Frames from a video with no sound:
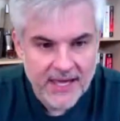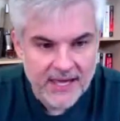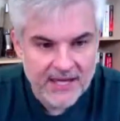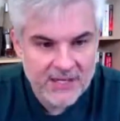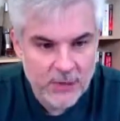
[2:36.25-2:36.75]

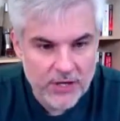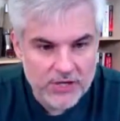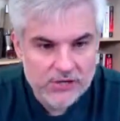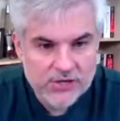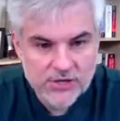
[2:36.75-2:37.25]
At any rate,
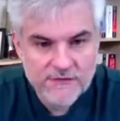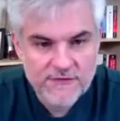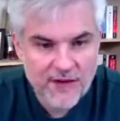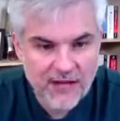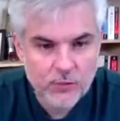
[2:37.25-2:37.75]
you should
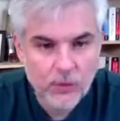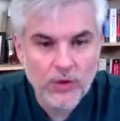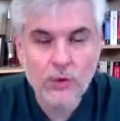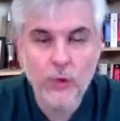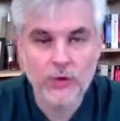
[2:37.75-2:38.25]
find
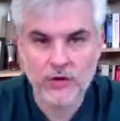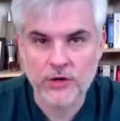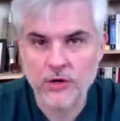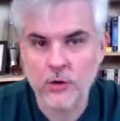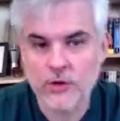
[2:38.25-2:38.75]
one
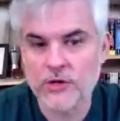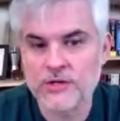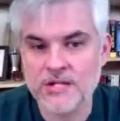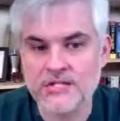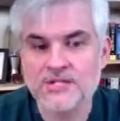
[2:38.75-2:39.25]
order, an order
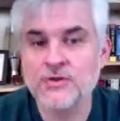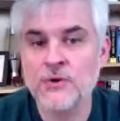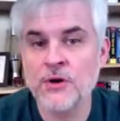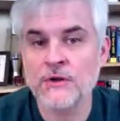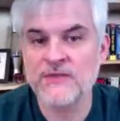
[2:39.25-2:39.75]
that's
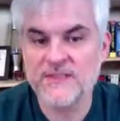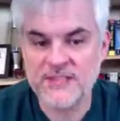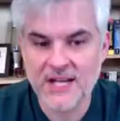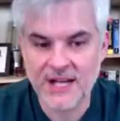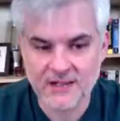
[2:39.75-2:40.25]

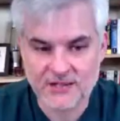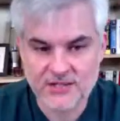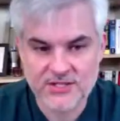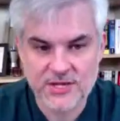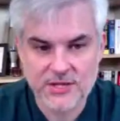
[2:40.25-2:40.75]

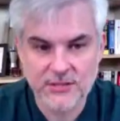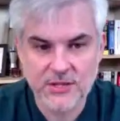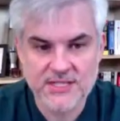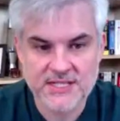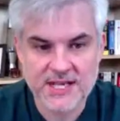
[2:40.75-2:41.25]
$250
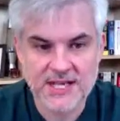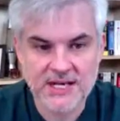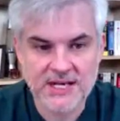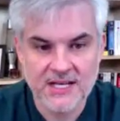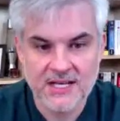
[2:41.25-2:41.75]
placed
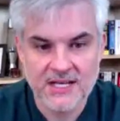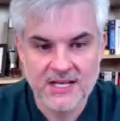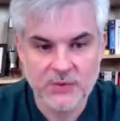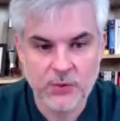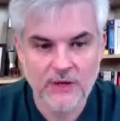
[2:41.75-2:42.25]
on
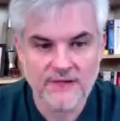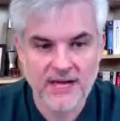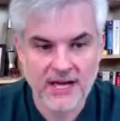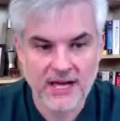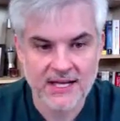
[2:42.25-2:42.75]

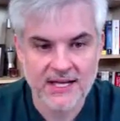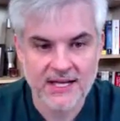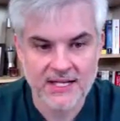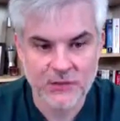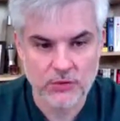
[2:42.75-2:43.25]
12/9,
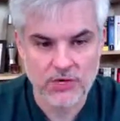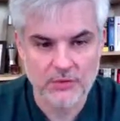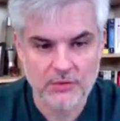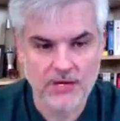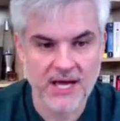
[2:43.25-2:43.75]
it's order
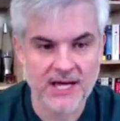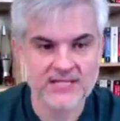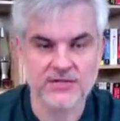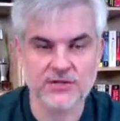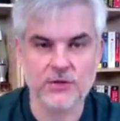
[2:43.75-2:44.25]
number
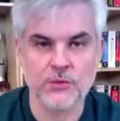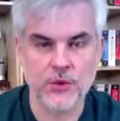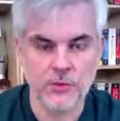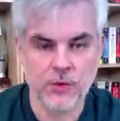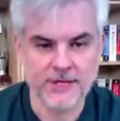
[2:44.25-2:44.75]

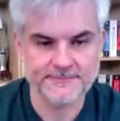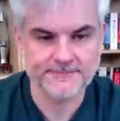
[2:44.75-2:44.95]
9011.